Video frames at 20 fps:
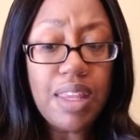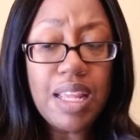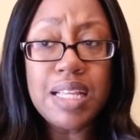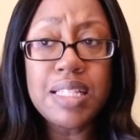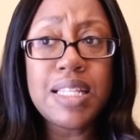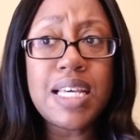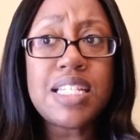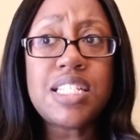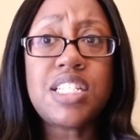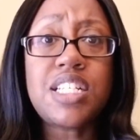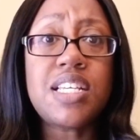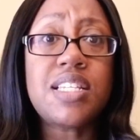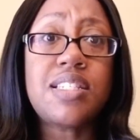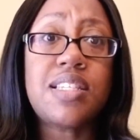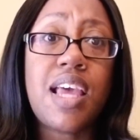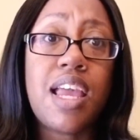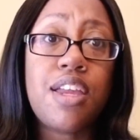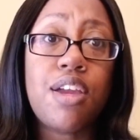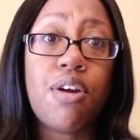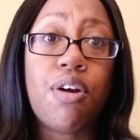let's just
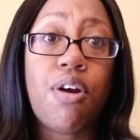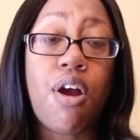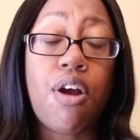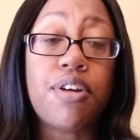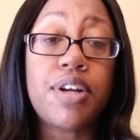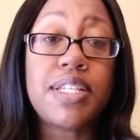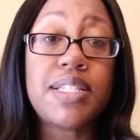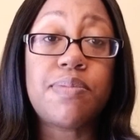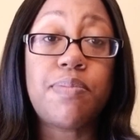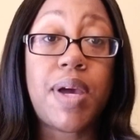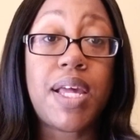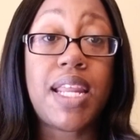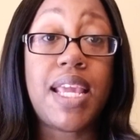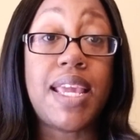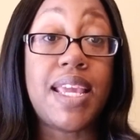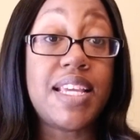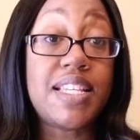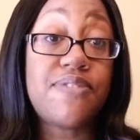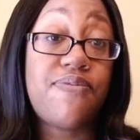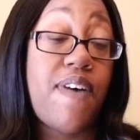say your earnest
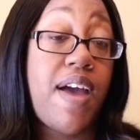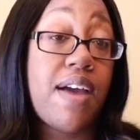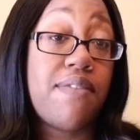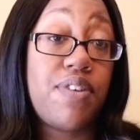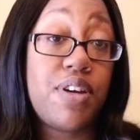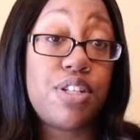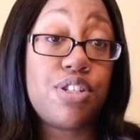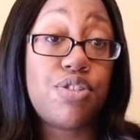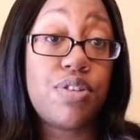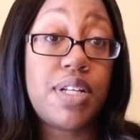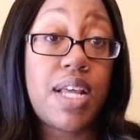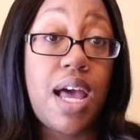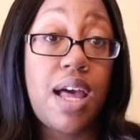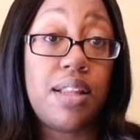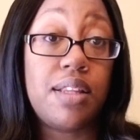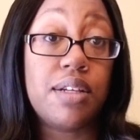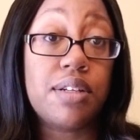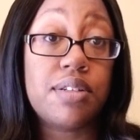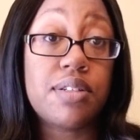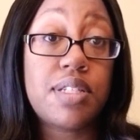money is
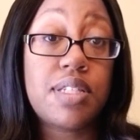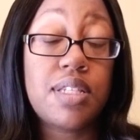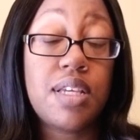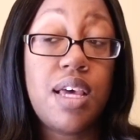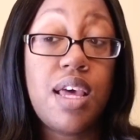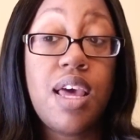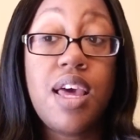$500.